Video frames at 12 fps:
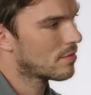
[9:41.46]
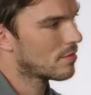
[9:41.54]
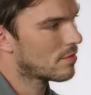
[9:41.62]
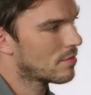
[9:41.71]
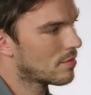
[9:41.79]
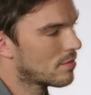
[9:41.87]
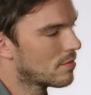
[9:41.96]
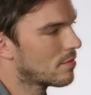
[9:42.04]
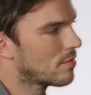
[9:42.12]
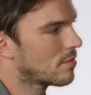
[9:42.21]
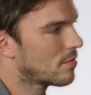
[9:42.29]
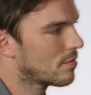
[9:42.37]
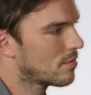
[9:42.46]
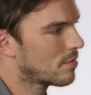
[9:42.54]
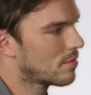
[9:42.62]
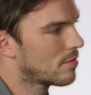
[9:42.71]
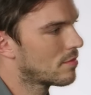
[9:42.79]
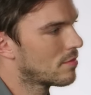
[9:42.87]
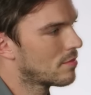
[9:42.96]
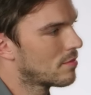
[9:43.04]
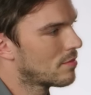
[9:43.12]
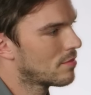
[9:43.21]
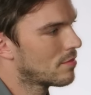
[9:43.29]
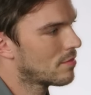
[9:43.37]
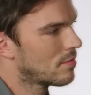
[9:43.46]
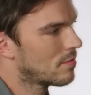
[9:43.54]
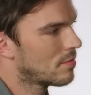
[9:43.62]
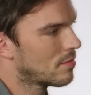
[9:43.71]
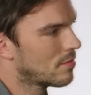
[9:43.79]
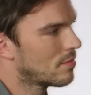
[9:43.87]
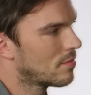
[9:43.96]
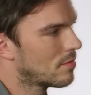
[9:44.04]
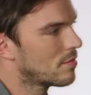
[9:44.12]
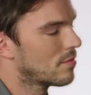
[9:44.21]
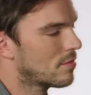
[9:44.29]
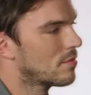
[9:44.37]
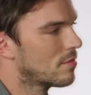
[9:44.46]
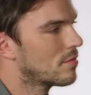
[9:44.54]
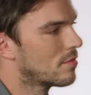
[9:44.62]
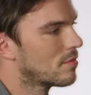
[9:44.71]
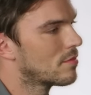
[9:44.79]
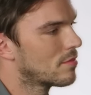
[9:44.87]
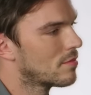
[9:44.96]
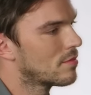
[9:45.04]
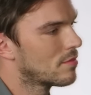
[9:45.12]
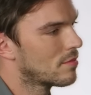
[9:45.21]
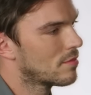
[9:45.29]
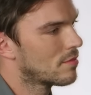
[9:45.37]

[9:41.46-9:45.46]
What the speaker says: [no speech]